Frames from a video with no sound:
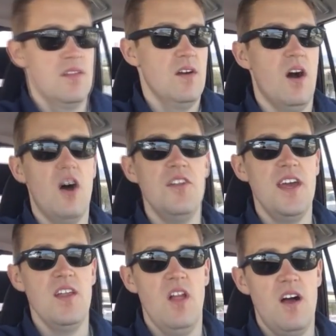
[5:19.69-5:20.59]
all
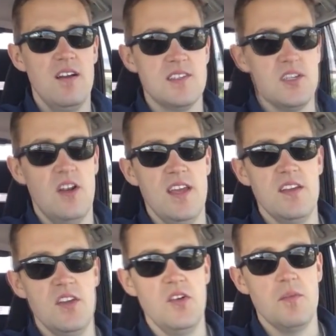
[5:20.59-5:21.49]
day long and starting
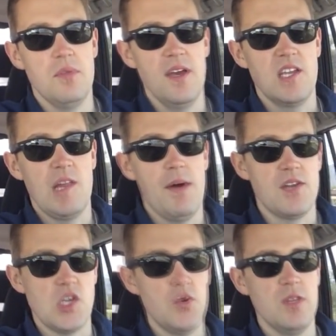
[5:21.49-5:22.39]
at noon and playing till
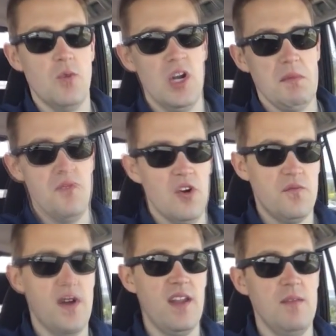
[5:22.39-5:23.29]
about 2 in the morning before
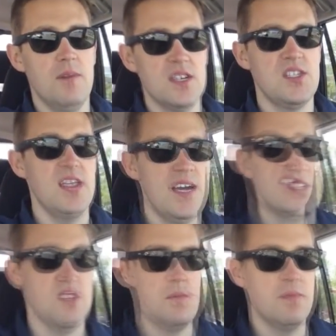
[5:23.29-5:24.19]
finally busting.
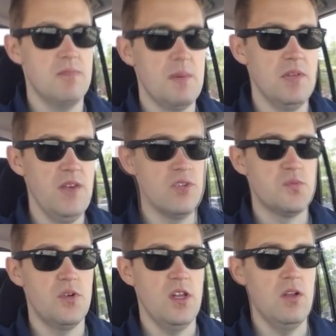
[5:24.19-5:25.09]
Actually, I believe it was
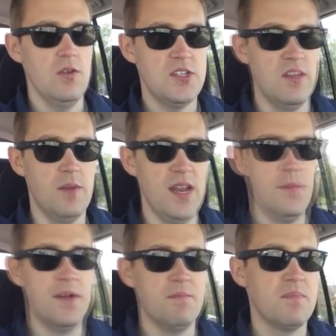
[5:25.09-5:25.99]
pretty close to the money,
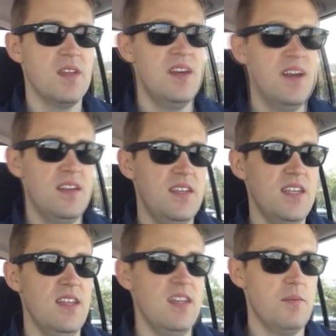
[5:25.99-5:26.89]
but
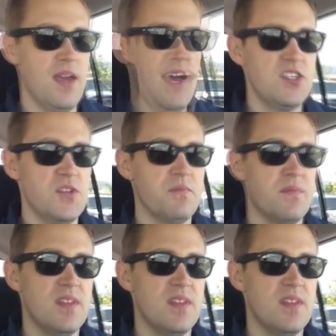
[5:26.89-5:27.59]
didn't end up cashing.